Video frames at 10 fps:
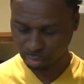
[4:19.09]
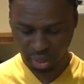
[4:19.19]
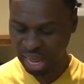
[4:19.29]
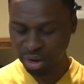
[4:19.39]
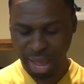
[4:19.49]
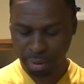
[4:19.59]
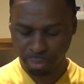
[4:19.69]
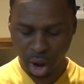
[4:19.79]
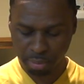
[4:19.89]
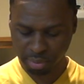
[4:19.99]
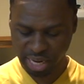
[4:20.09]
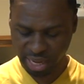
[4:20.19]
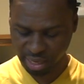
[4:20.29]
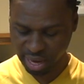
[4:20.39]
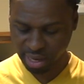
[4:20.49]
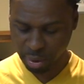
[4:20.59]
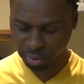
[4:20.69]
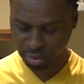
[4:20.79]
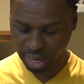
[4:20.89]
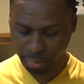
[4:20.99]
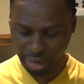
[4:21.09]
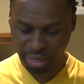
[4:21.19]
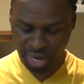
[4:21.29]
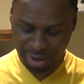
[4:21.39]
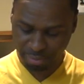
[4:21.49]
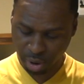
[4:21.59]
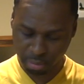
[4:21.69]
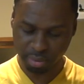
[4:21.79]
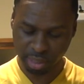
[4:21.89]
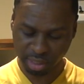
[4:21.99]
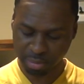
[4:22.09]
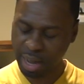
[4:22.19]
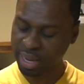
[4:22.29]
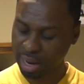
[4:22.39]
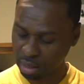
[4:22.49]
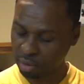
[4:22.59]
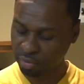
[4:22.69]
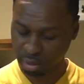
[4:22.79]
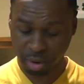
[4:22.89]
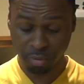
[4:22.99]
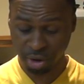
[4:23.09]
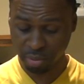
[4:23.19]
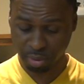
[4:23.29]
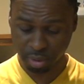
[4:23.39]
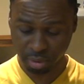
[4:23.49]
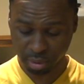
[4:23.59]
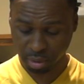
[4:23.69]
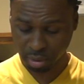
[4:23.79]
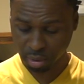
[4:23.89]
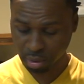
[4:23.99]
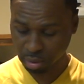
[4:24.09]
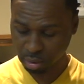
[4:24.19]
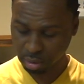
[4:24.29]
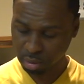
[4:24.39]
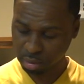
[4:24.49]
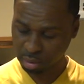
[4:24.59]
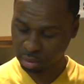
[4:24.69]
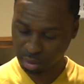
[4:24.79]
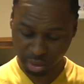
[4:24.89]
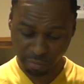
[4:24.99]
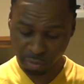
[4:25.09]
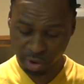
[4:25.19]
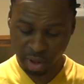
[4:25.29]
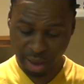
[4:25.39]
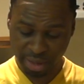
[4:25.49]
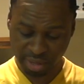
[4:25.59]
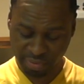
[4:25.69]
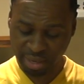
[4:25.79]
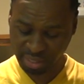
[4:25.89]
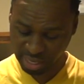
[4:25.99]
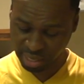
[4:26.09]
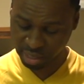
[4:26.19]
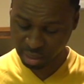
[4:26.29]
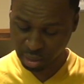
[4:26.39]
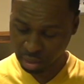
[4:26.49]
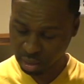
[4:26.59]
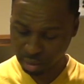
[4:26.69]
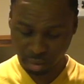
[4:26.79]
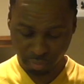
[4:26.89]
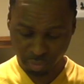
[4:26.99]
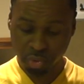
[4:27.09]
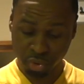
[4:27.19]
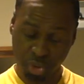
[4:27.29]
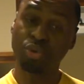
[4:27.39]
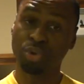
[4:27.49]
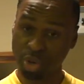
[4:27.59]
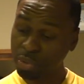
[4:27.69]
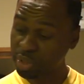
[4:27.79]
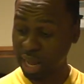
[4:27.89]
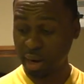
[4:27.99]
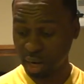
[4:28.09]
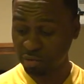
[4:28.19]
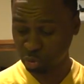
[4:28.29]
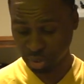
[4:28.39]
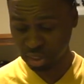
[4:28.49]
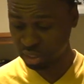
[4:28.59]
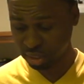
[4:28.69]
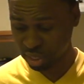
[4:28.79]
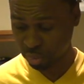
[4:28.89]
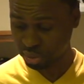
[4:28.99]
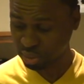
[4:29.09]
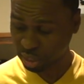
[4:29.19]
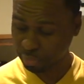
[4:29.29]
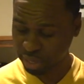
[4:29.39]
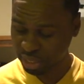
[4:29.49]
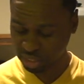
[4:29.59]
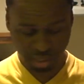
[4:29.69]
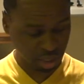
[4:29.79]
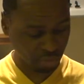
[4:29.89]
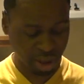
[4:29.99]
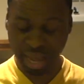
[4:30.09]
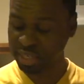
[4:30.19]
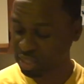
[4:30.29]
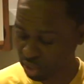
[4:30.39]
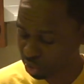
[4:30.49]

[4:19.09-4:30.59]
And I don't have a problem saying it now. There was a time when I did have a problem telling somebody I love them. It really was, because if I said it, you knew that I loved you because it wasn't something that I just slung around. I still